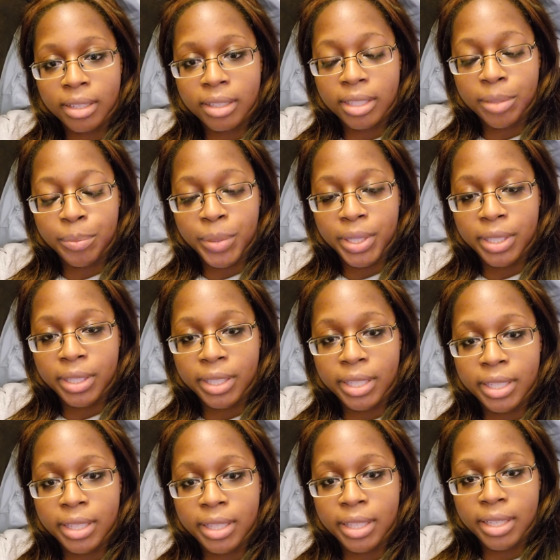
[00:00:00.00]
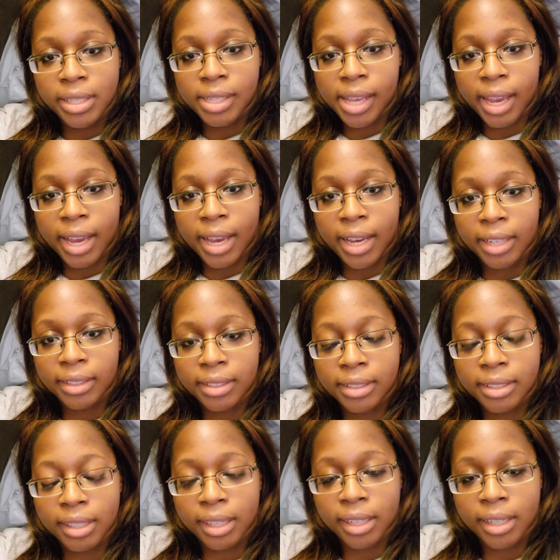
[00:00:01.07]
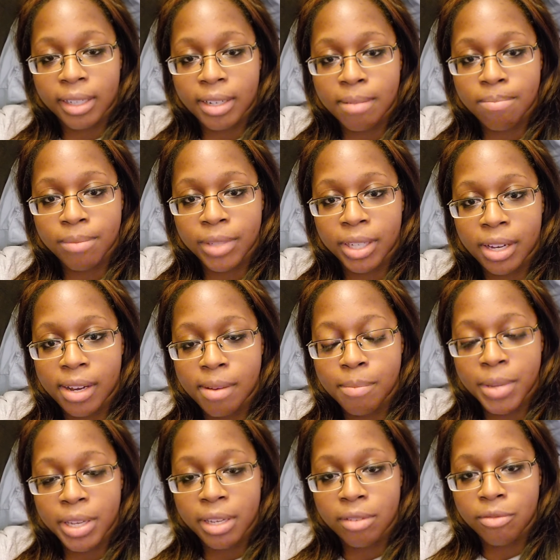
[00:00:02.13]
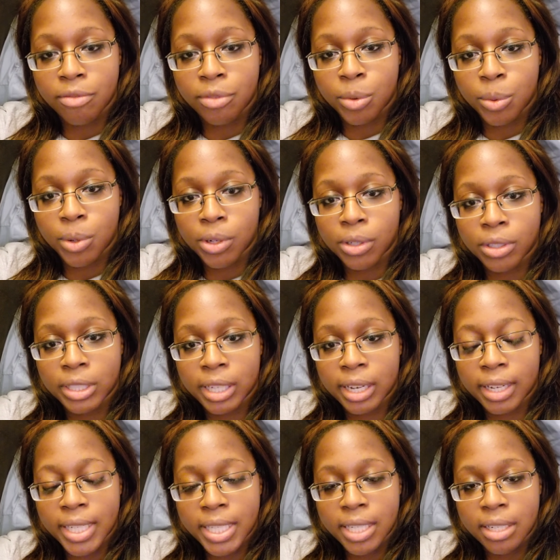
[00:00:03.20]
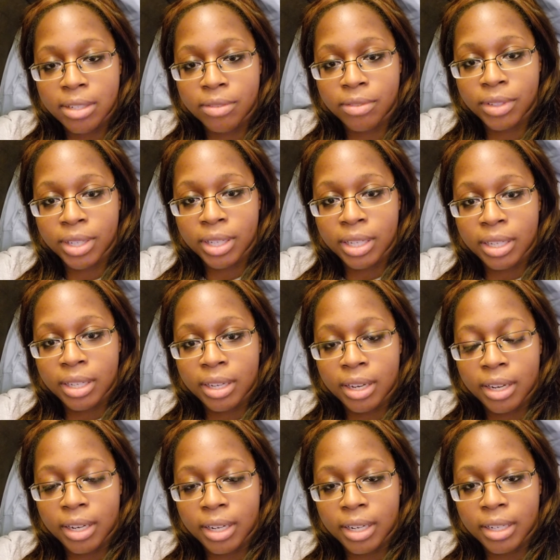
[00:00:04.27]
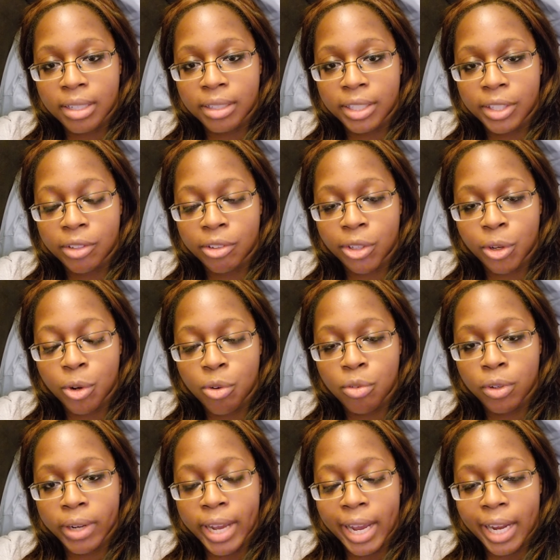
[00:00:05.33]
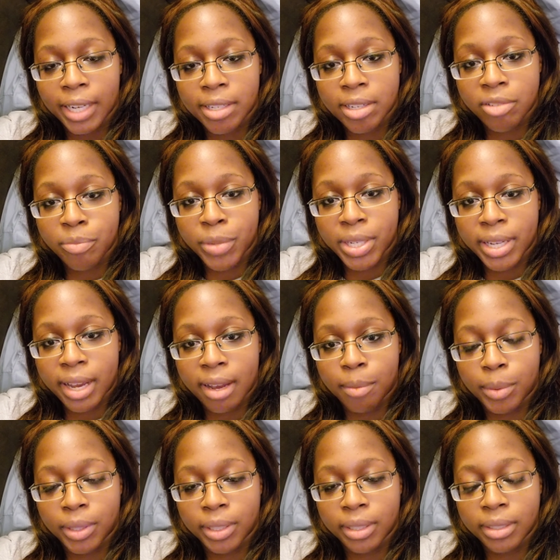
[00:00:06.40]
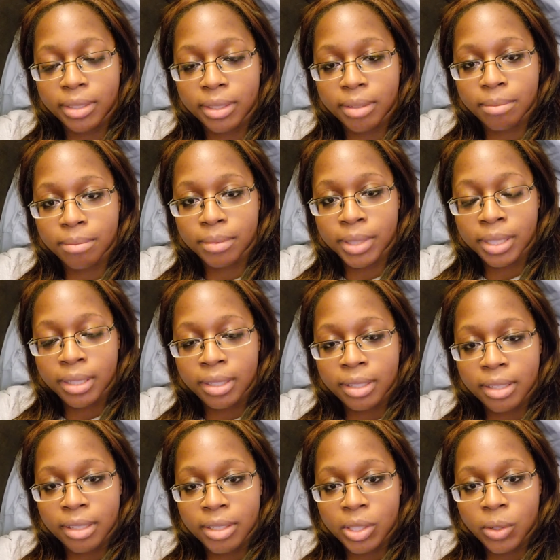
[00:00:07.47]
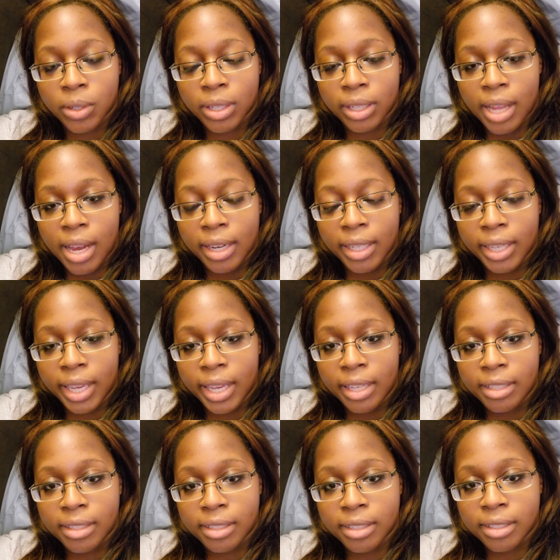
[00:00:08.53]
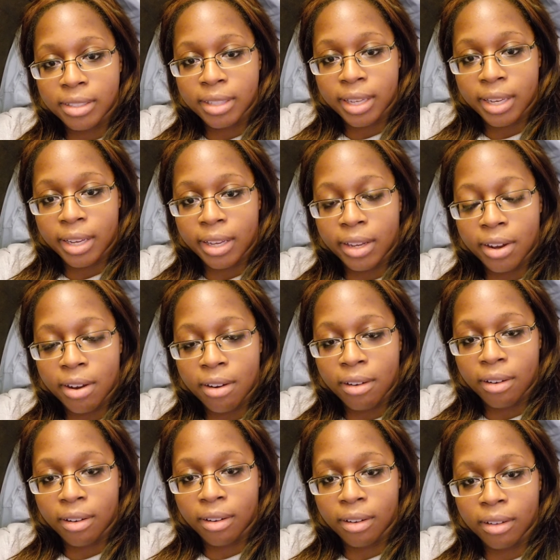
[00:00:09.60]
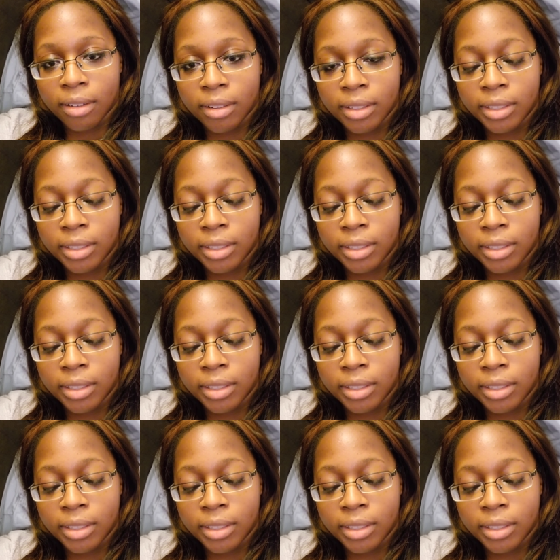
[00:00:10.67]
Typically, these cats come in for signs of an overactive metabolism. So in a lot of cases, they are,